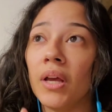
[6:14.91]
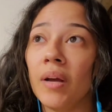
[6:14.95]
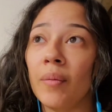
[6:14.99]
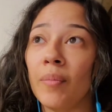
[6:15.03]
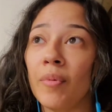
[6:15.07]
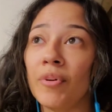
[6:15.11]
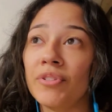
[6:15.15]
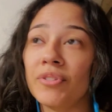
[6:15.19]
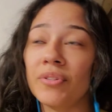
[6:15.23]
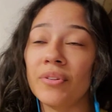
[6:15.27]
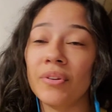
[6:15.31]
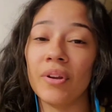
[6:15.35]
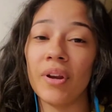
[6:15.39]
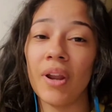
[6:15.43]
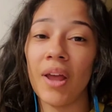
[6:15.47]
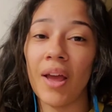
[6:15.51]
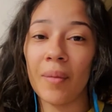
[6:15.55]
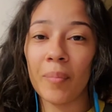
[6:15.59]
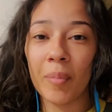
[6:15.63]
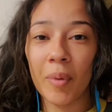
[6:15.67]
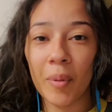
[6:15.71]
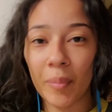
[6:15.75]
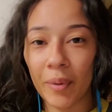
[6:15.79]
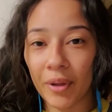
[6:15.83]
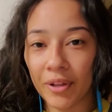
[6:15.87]
I'm also going to
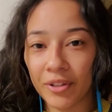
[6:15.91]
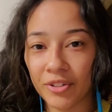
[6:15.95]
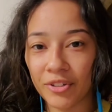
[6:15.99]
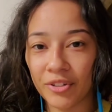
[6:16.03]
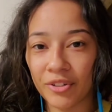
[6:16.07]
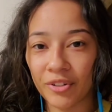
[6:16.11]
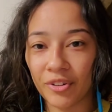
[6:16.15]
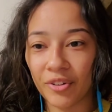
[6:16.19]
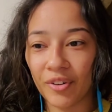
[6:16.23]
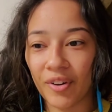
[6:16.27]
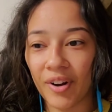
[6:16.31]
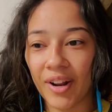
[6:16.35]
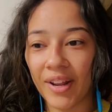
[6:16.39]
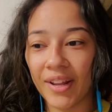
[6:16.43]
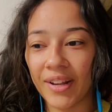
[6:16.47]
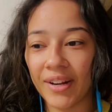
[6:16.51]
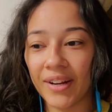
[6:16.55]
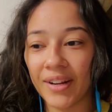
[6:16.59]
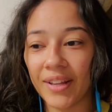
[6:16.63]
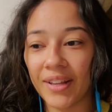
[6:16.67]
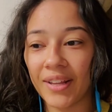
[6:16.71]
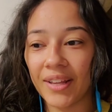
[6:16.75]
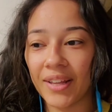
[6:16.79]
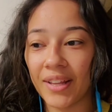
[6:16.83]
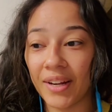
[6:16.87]
have my bachelorette
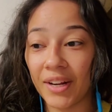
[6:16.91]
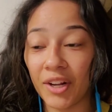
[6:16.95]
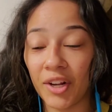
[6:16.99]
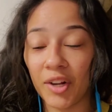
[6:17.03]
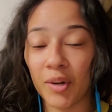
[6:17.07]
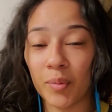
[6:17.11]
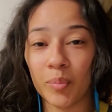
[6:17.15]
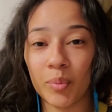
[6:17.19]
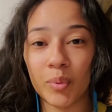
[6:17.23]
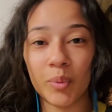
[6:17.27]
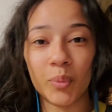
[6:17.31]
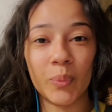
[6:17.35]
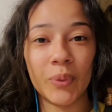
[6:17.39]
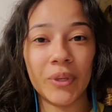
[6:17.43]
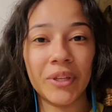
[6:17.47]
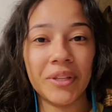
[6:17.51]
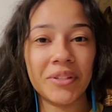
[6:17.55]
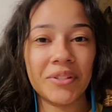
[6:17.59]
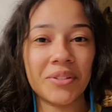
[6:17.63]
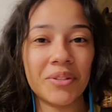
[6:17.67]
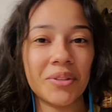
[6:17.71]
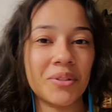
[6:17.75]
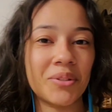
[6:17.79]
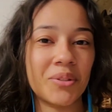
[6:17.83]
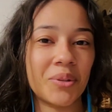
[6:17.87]
in a couple
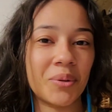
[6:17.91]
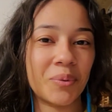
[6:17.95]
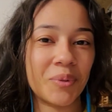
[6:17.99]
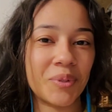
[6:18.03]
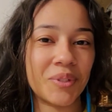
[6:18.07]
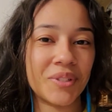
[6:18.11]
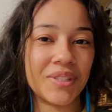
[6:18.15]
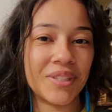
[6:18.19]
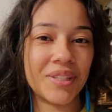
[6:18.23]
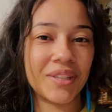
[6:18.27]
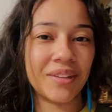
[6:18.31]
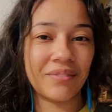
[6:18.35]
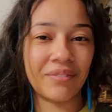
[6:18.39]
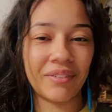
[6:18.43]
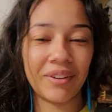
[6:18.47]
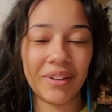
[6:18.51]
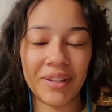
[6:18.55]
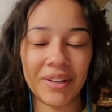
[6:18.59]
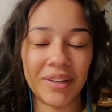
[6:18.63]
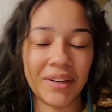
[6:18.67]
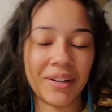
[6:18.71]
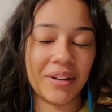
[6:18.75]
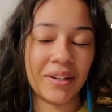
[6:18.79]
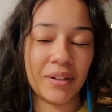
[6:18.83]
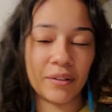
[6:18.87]
weeks, so we'll see if
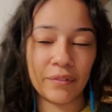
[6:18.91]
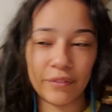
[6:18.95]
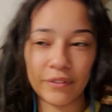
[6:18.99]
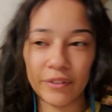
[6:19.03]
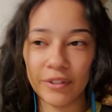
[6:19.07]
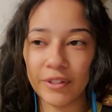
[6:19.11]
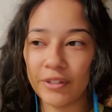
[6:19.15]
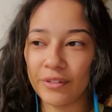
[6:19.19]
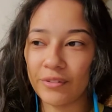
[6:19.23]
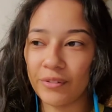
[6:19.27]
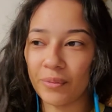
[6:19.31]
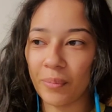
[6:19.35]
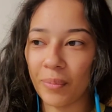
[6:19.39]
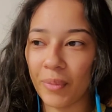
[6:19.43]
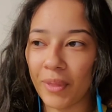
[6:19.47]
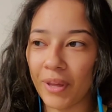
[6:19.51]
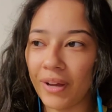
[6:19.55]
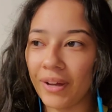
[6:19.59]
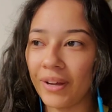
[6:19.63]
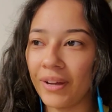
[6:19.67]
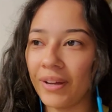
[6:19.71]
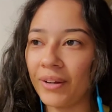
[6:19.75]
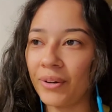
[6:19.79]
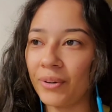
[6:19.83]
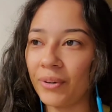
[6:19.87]
I get any footage from
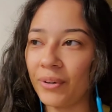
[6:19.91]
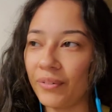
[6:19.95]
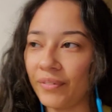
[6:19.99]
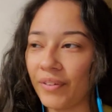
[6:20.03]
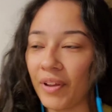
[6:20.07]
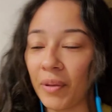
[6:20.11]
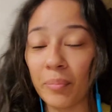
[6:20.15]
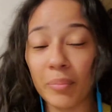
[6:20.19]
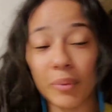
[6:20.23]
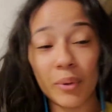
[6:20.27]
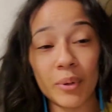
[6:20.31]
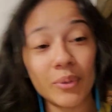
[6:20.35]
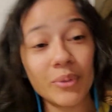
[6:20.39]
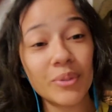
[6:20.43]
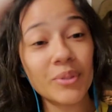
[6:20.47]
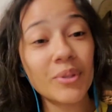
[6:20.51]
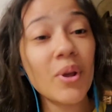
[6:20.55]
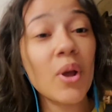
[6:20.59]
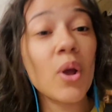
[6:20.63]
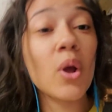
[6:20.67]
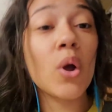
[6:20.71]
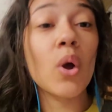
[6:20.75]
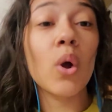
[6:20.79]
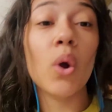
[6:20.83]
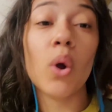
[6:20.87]
that or if I post
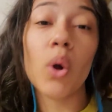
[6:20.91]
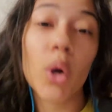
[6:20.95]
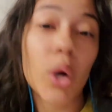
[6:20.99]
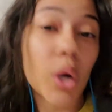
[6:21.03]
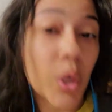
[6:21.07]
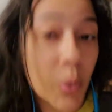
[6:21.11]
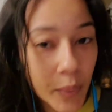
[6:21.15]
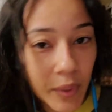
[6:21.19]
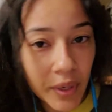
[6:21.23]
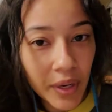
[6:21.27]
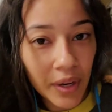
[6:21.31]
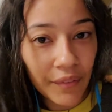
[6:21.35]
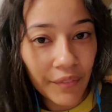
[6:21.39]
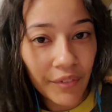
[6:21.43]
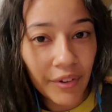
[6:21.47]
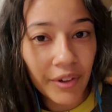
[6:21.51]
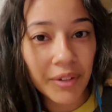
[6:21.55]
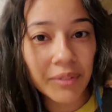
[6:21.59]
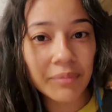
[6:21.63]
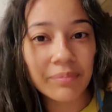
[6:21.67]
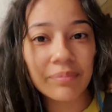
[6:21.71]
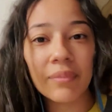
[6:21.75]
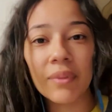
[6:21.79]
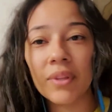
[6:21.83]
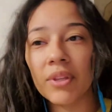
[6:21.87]
or
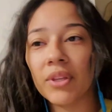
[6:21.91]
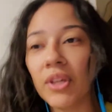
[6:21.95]
whatever.